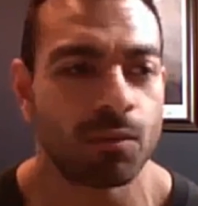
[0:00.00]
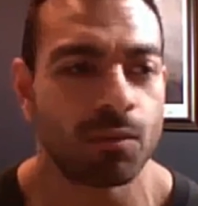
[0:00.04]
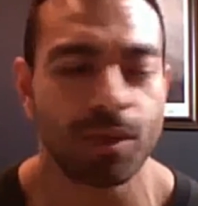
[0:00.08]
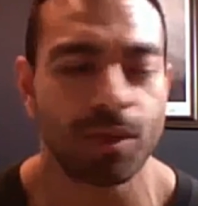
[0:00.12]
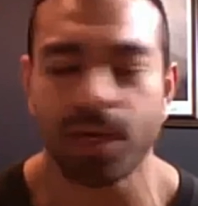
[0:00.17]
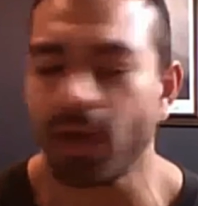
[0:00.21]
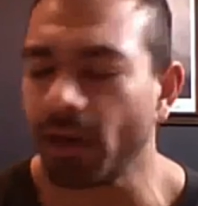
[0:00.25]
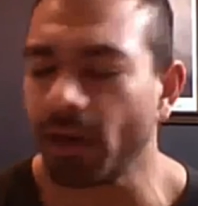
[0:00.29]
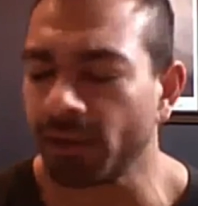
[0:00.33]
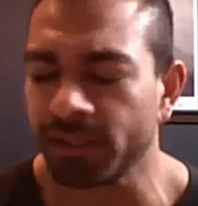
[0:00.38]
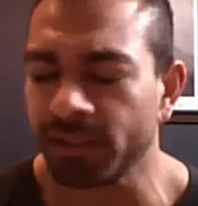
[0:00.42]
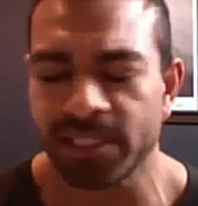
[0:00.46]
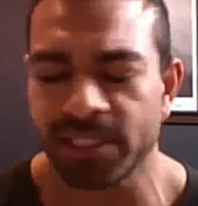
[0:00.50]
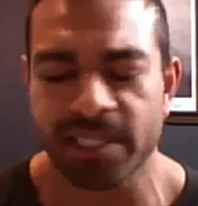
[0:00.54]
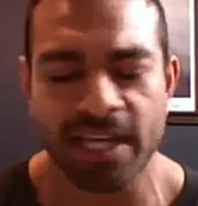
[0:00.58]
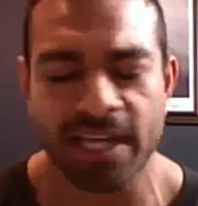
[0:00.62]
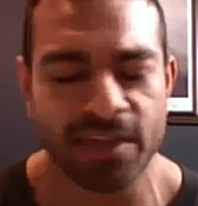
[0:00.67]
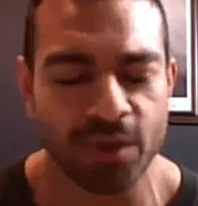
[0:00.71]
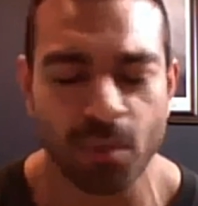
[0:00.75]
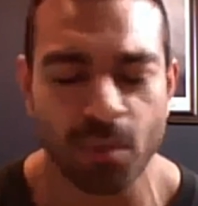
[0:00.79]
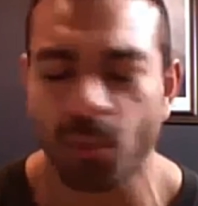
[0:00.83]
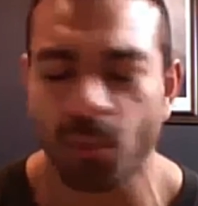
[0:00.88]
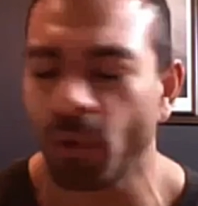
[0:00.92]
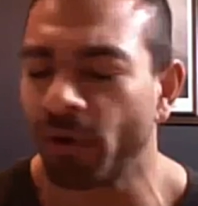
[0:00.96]

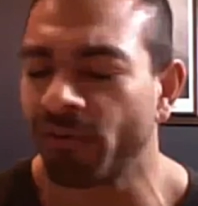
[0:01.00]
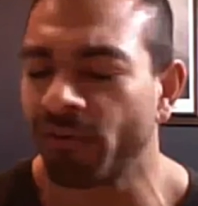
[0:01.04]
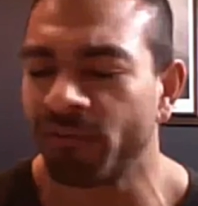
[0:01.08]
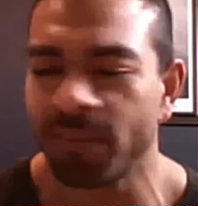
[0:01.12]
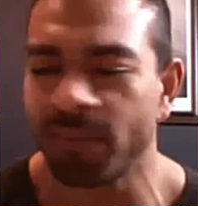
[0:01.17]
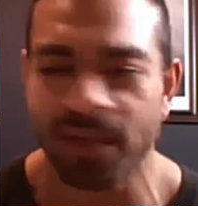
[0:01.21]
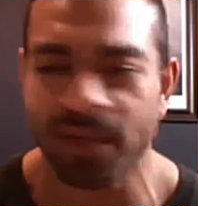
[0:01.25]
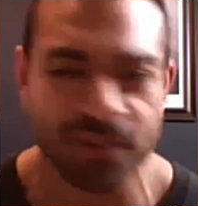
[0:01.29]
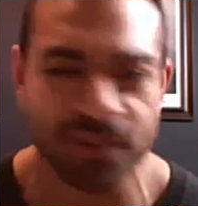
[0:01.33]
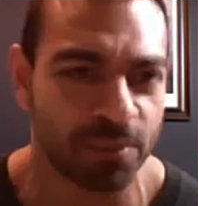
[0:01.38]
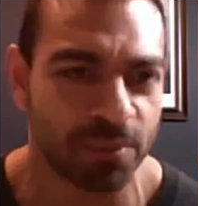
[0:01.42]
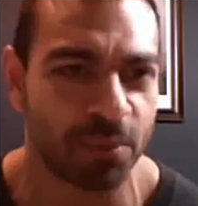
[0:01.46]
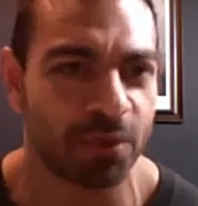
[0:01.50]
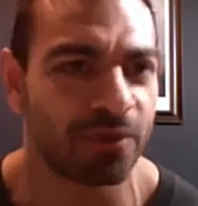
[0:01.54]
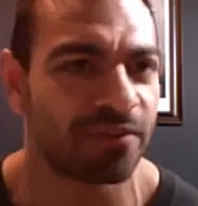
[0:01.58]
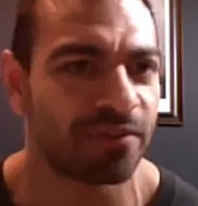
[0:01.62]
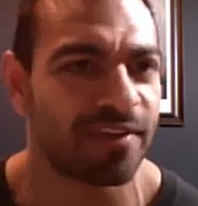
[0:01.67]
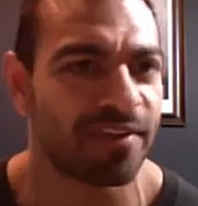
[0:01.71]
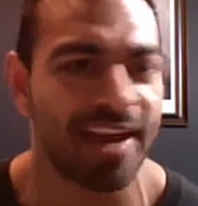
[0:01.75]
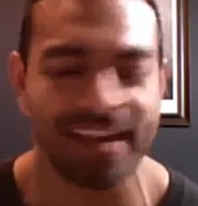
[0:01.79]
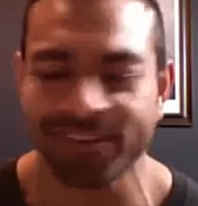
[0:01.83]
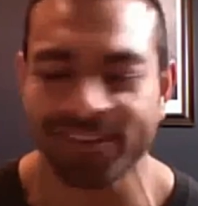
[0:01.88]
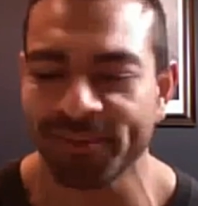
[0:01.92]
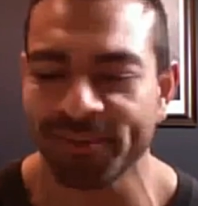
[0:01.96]
regardless, endomorph,
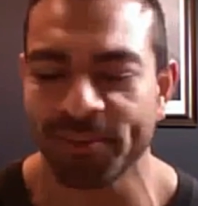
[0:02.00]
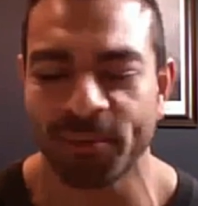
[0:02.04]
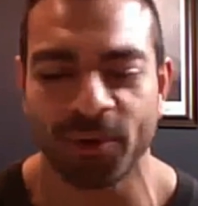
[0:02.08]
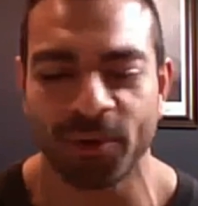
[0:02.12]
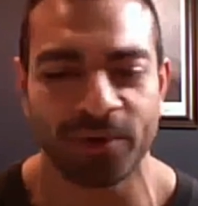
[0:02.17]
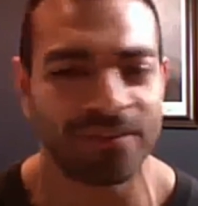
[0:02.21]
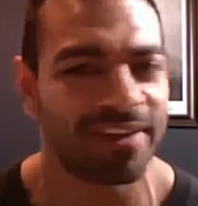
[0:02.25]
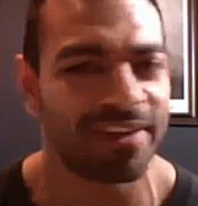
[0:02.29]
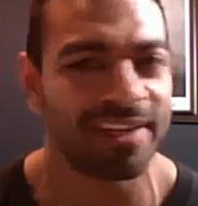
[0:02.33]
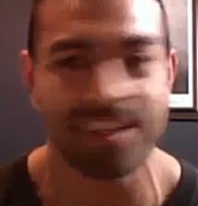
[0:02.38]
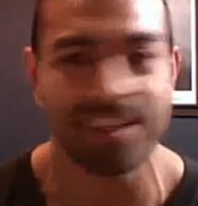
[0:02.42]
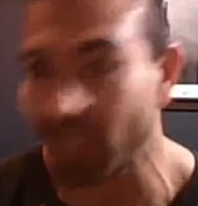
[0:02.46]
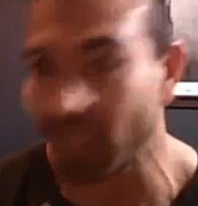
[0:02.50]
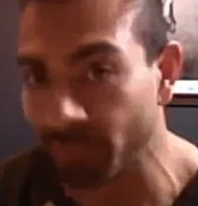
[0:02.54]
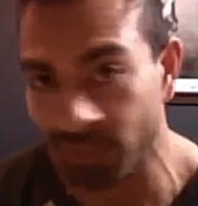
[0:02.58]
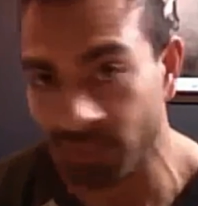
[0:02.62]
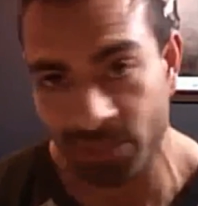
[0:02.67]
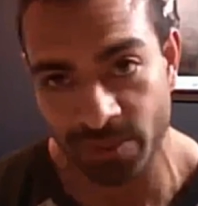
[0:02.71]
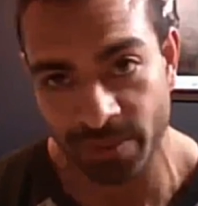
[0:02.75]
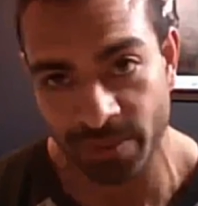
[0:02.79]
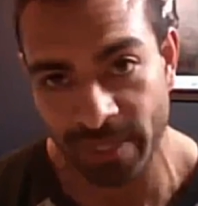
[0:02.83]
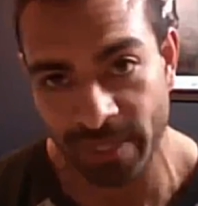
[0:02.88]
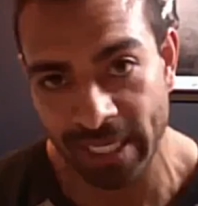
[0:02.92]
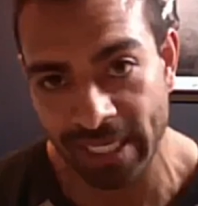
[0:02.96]
mesomorph, ectomorph, anything
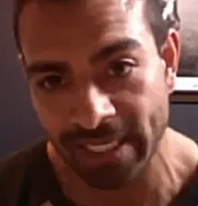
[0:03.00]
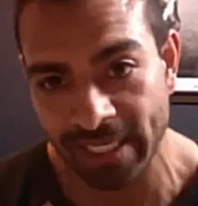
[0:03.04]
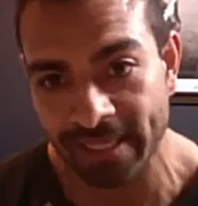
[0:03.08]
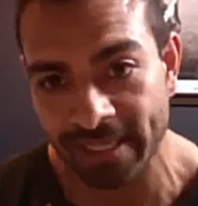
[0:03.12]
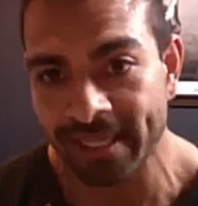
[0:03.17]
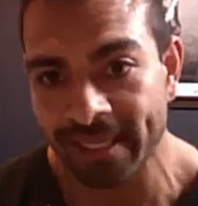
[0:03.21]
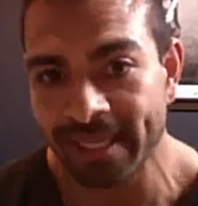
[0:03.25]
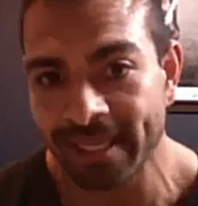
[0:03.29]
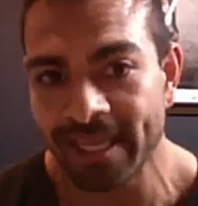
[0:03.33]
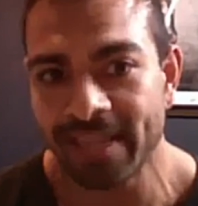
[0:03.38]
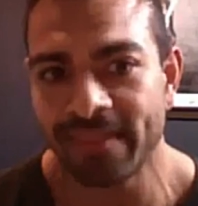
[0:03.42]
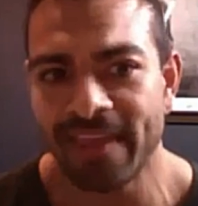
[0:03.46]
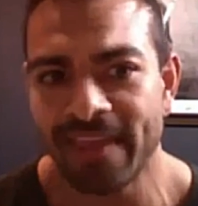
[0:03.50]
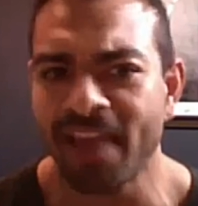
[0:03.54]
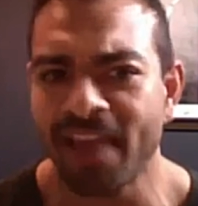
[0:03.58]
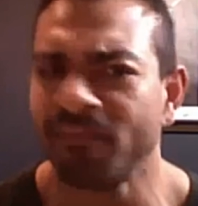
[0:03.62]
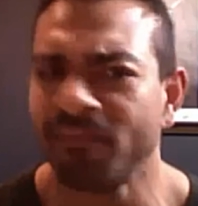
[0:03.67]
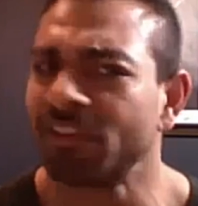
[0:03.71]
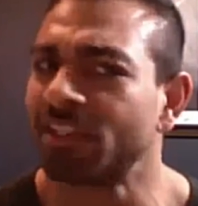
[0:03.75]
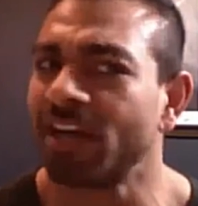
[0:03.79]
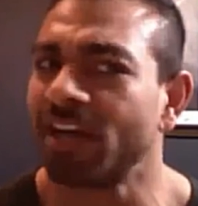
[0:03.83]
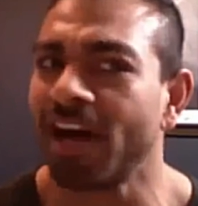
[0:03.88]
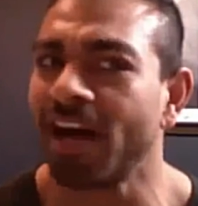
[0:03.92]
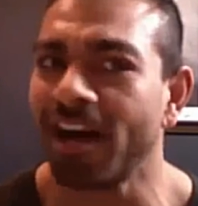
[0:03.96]
in between, they
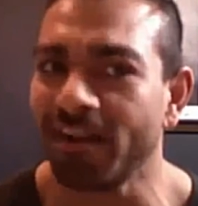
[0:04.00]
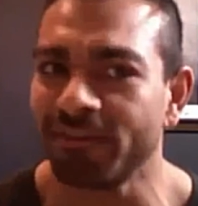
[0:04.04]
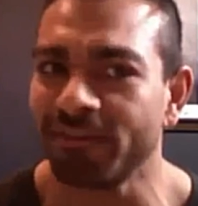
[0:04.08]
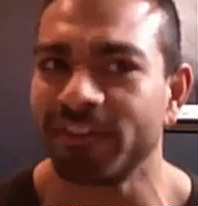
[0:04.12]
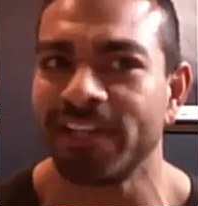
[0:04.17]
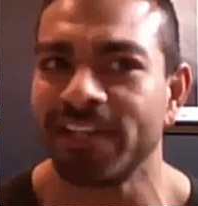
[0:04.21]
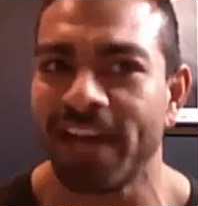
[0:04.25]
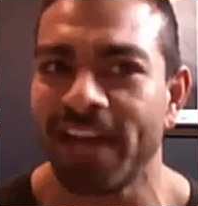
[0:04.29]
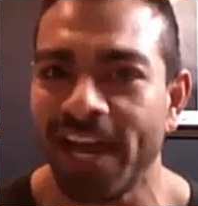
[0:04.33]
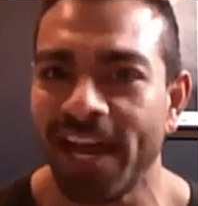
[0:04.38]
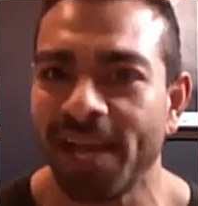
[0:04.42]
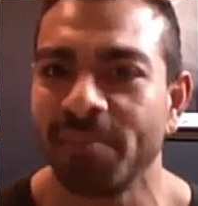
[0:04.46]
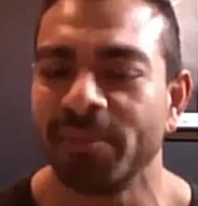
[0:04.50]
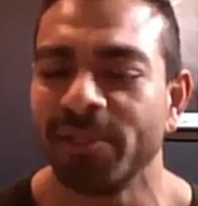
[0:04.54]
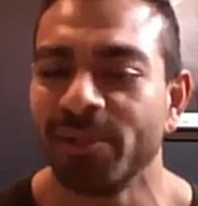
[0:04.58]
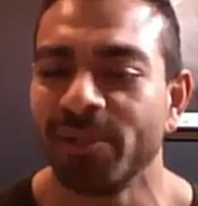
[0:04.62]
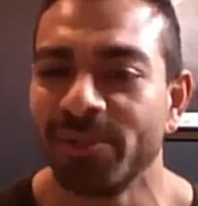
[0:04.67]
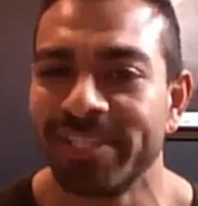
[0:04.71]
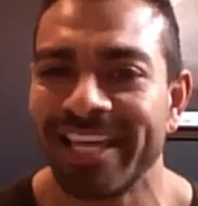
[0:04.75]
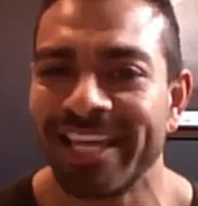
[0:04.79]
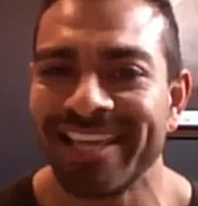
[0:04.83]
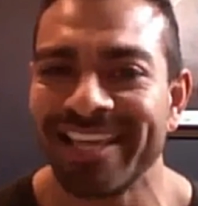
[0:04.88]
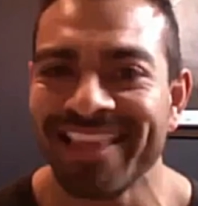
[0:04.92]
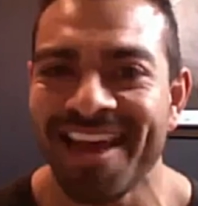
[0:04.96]
have a tough time
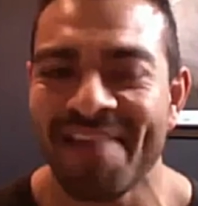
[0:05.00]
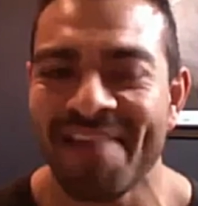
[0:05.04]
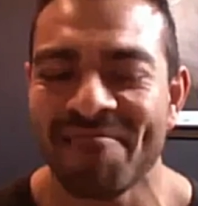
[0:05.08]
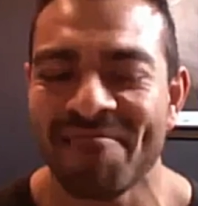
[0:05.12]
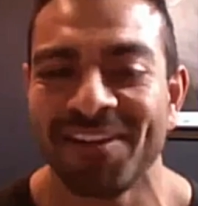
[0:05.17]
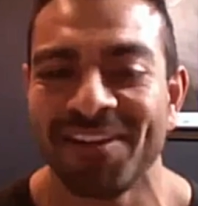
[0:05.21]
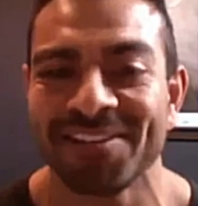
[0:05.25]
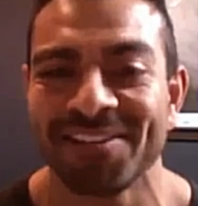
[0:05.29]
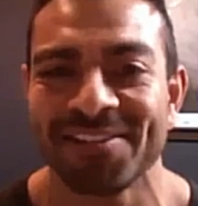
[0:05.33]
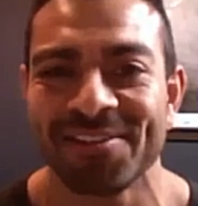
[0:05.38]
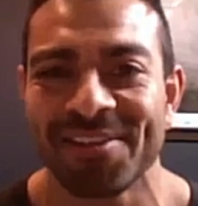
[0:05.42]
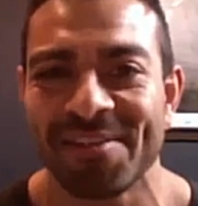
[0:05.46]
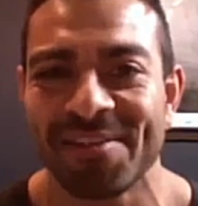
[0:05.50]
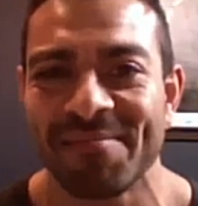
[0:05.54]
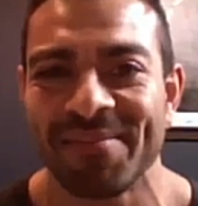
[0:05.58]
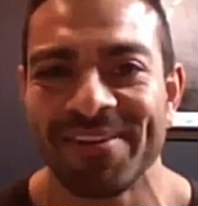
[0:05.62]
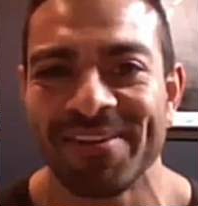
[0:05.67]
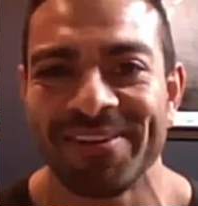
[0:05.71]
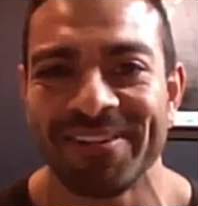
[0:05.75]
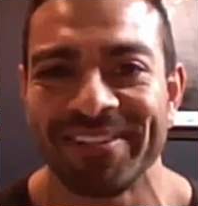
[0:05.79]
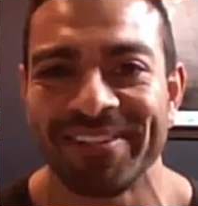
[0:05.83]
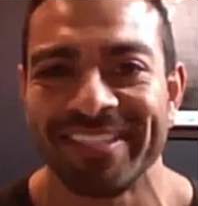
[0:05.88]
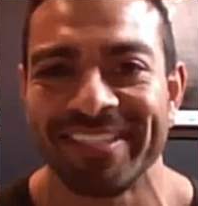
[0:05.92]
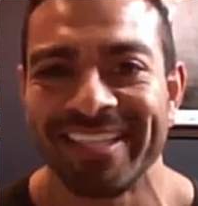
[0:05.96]
losing that muscle they
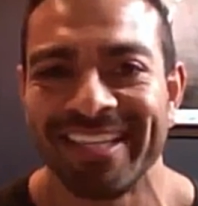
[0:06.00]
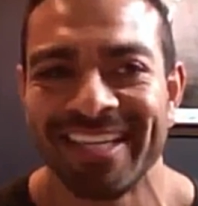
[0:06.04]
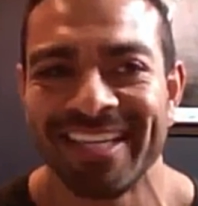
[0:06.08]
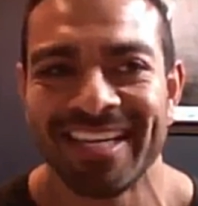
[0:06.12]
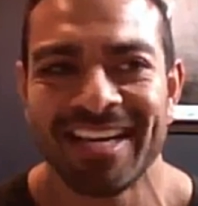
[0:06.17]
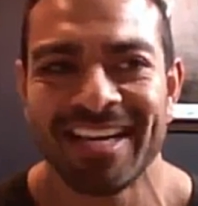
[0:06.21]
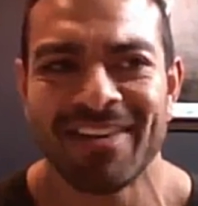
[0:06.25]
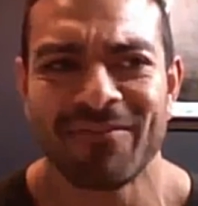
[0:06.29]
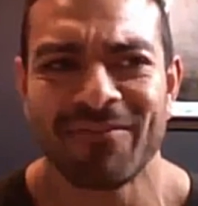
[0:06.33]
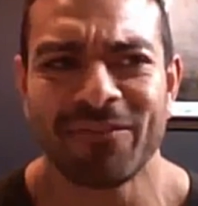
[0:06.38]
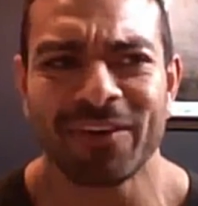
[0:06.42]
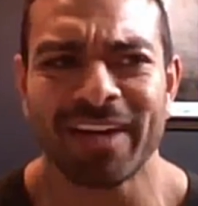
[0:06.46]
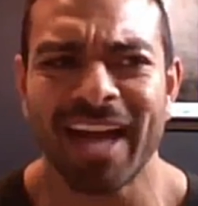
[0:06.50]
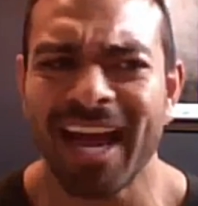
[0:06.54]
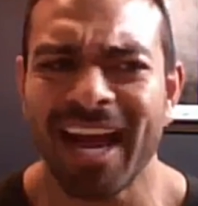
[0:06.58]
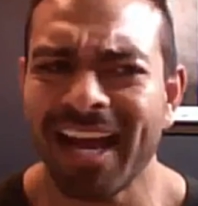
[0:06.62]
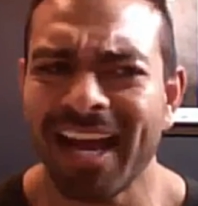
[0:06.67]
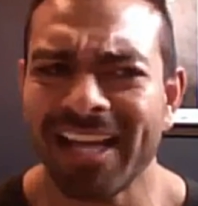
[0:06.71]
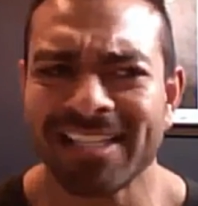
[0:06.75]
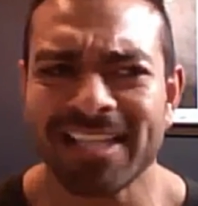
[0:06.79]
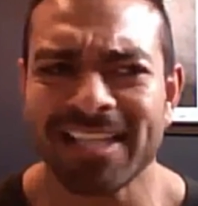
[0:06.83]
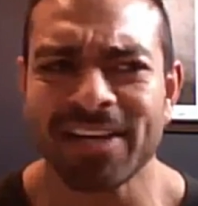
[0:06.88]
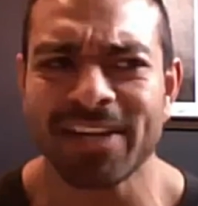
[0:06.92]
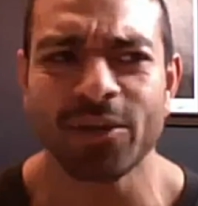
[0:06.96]
build. For
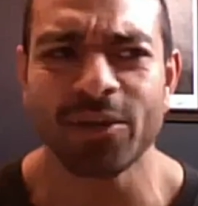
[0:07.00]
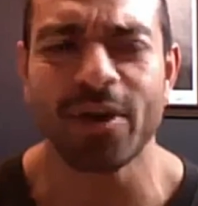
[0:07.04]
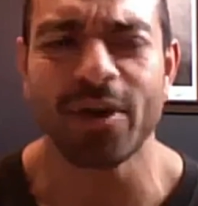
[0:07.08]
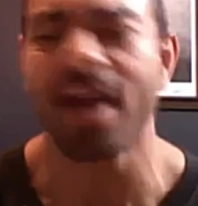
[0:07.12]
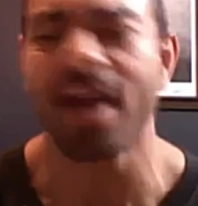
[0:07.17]
guys, I